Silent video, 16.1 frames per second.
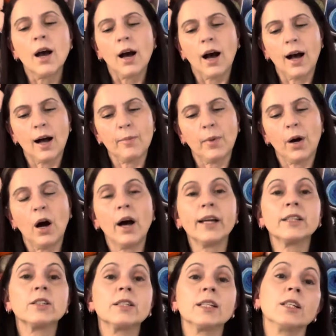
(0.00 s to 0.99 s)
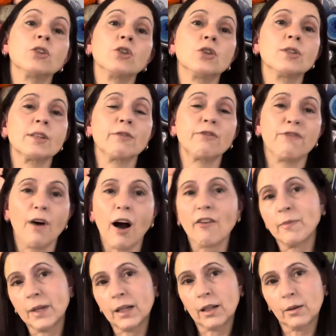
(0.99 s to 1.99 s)
I did use a
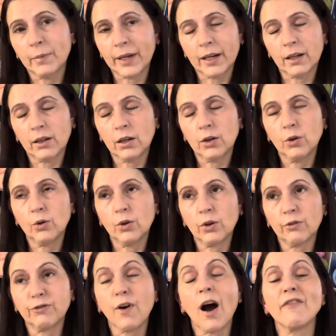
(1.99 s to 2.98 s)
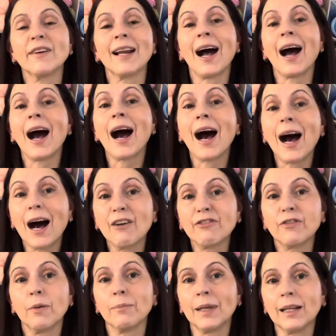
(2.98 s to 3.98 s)
5mm hook,
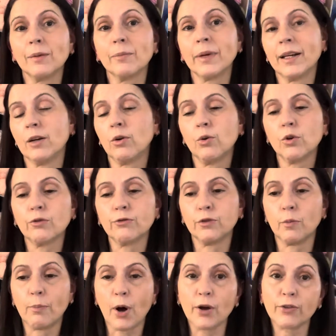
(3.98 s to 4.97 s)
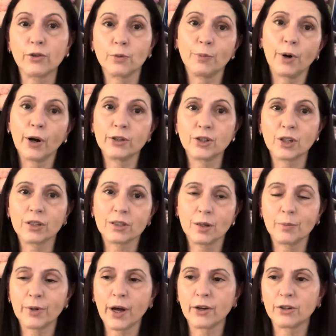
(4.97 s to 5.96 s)
5.5mm hook for both the projects
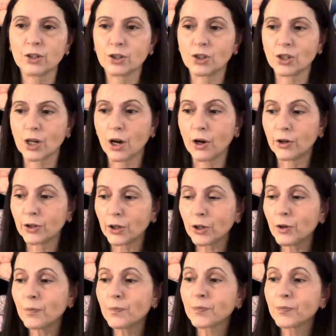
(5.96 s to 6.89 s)
I'm going to show you,